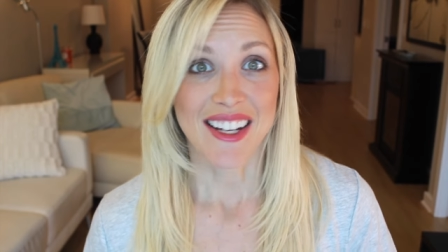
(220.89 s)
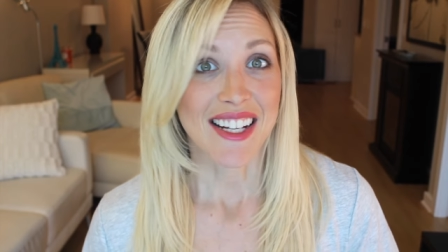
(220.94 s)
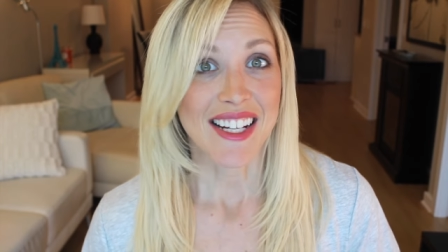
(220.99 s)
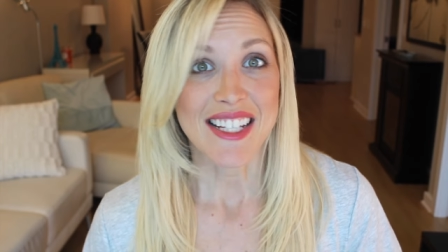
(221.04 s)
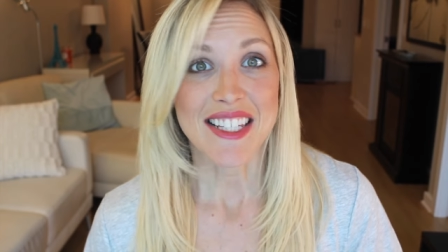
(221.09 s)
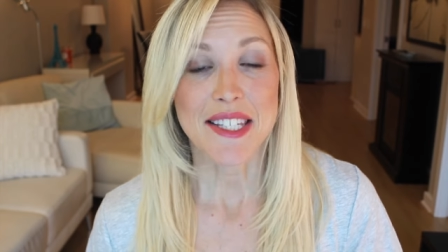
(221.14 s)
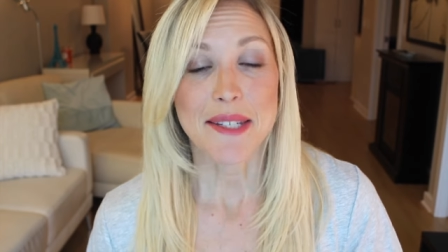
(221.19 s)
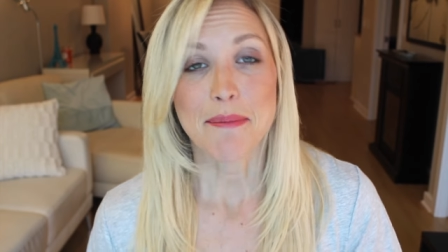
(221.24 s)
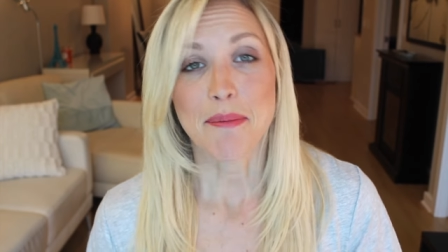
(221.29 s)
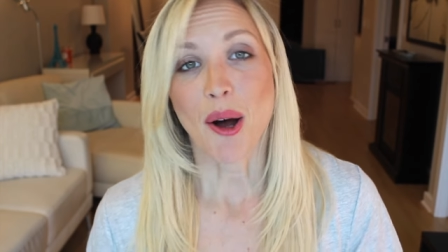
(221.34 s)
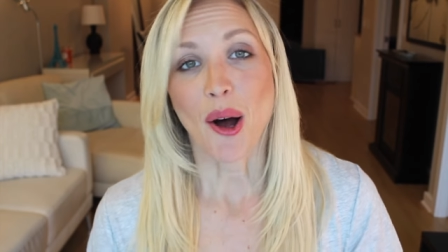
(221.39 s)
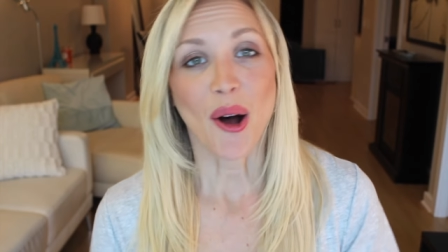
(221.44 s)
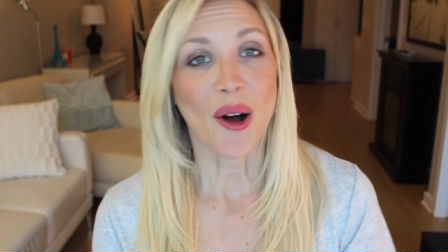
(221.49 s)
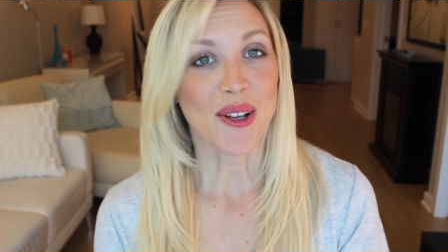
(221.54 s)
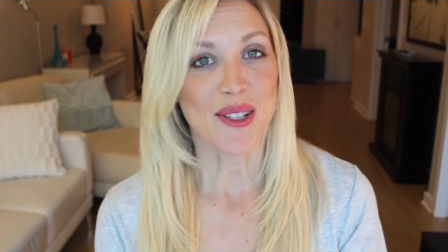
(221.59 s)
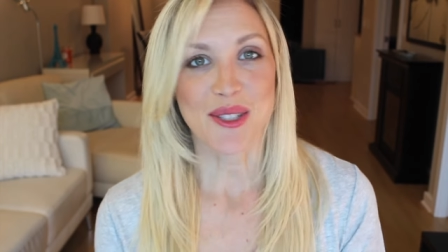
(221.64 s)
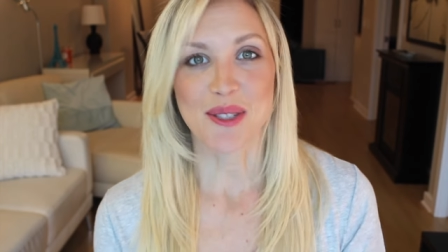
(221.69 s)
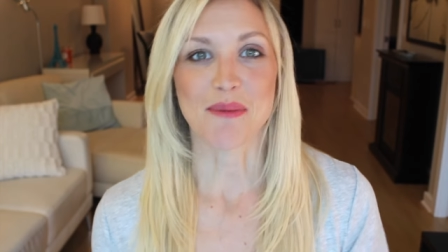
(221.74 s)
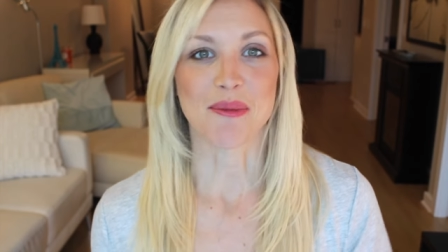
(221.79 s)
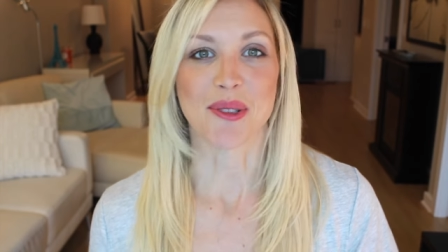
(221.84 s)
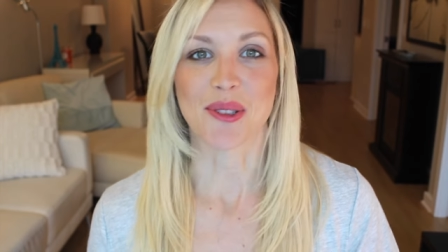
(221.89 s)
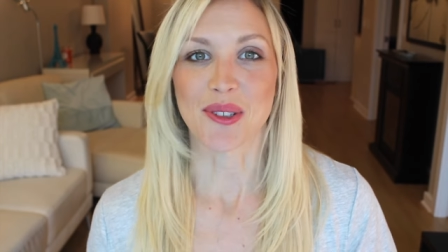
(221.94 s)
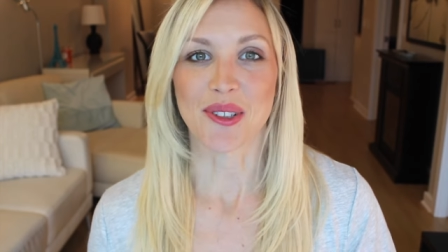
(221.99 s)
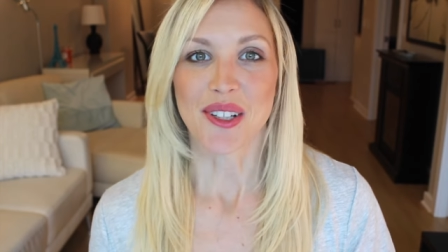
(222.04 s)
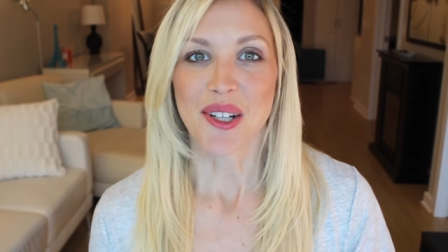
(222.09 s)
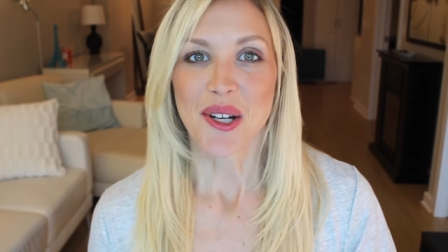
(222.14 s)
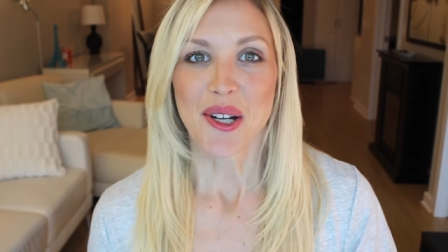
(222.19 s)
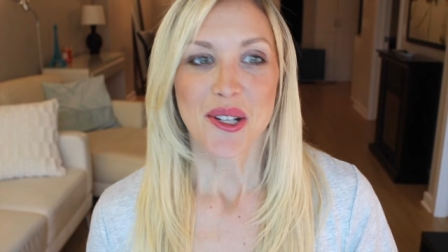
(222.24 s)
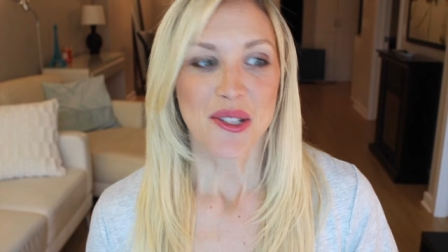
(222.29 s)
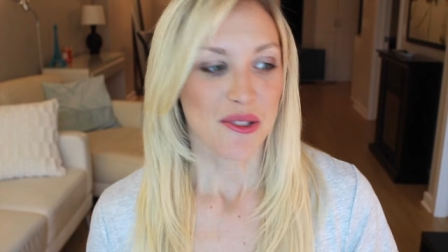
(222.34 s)
It's
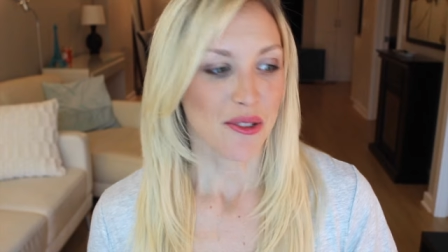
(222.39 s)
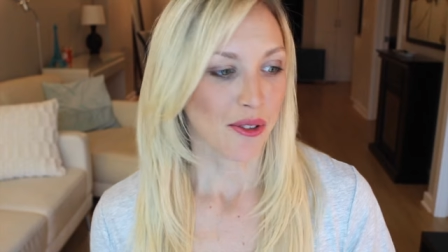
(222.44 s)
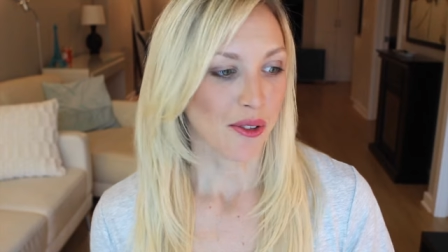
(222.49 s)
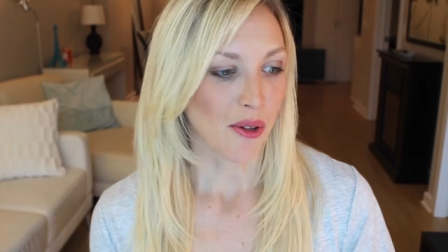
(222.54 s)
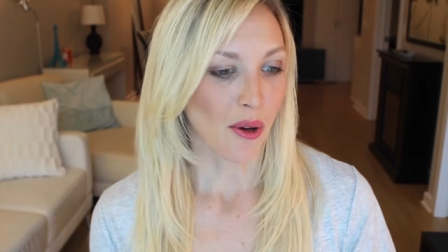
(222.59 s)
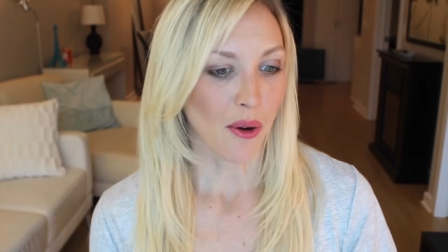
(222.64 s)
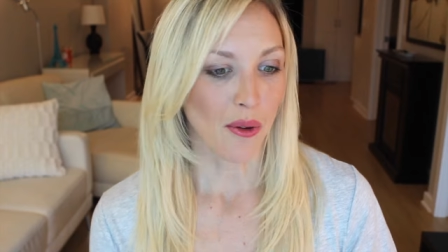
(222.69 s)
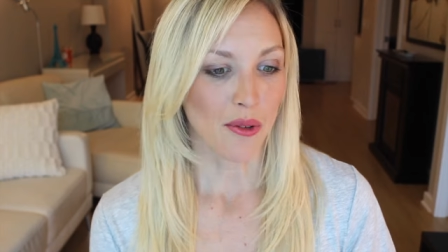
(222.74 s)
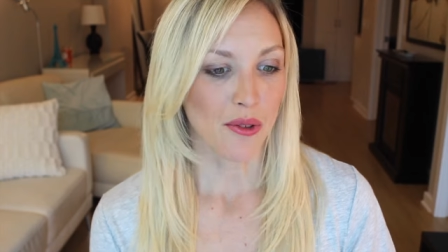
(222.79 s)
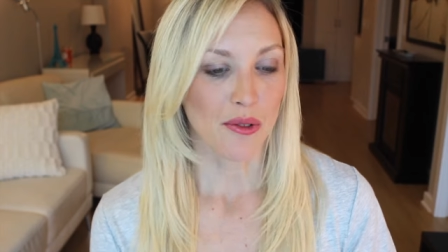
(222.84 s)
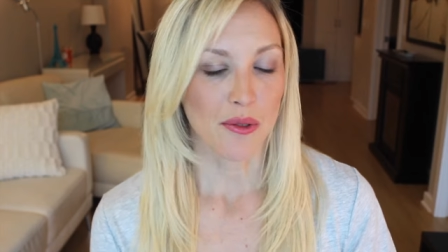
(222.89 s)
impossible to go